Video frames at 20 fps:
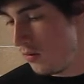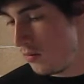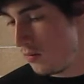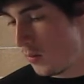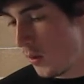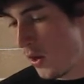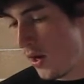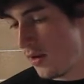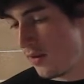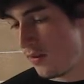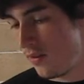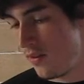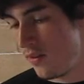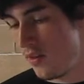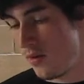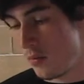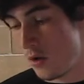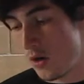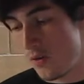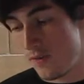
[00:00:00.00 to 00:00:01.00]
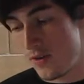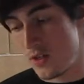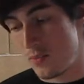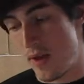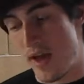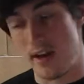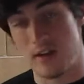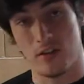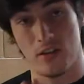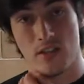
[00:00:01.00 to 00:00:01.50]
But in the Murphy's
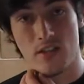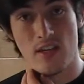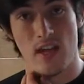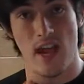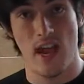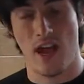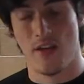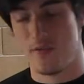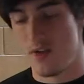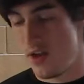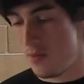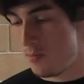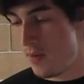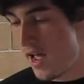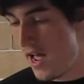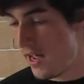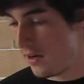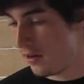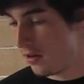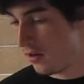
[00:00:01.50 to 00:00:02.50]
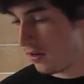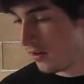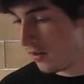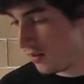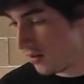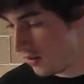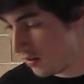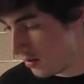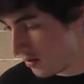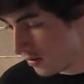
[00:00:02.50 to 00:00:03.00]
patternless, they have a pattern.
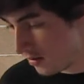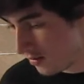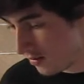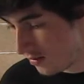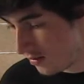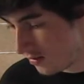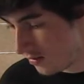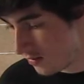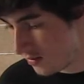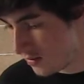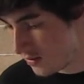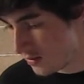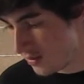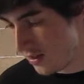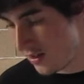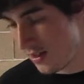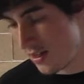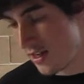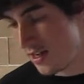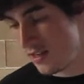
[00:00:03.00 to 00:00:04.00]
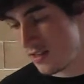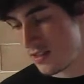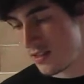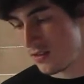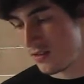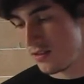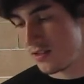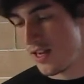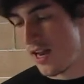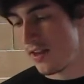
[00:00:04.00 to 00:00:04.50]

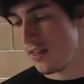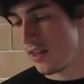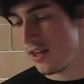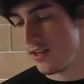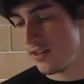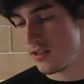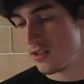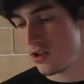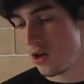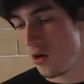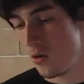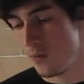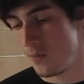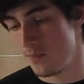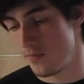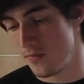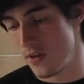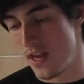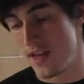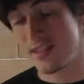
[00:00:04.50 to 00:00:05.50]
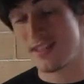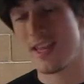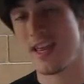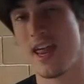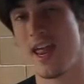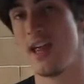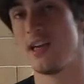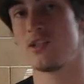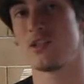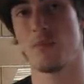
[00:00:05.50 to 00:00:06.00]
He's sadly, so as they
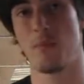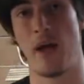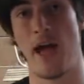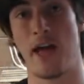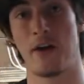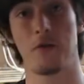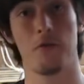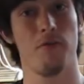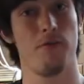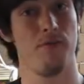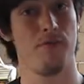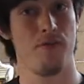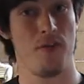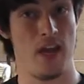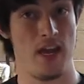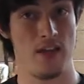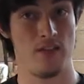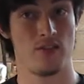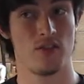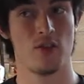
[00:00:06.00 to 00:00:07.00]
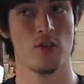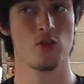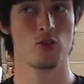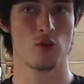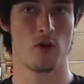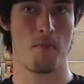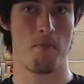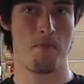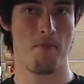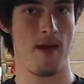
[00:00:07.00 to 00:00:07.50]
age, the pattern fades
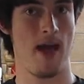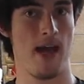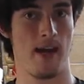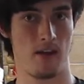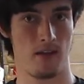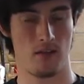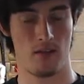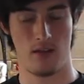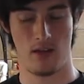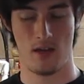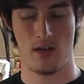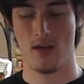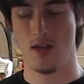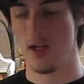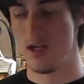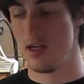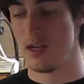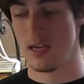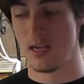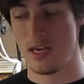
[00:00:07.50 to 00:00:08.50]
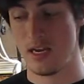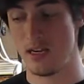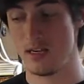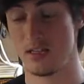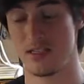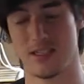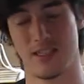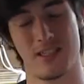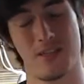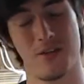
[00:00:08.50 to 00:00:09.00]
dramatically.
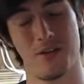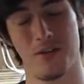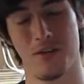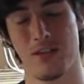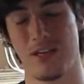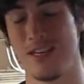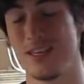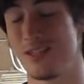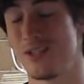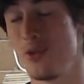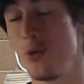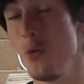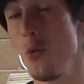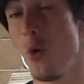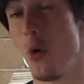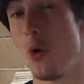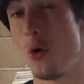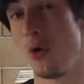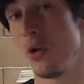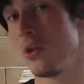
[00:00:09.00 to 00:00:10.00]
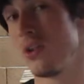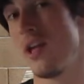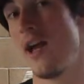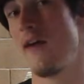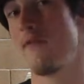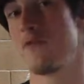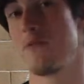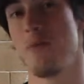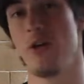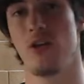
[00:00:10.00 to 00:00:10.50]
He's too old now
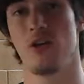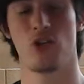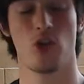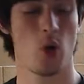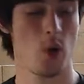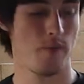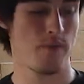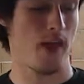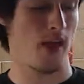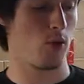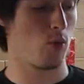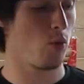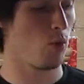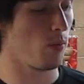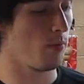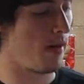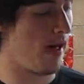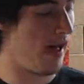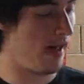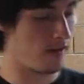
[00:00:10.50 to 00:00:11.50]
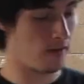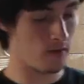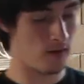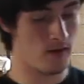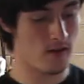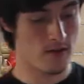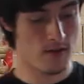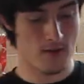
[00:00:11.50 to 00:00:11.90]
for me to show off that cool pattern.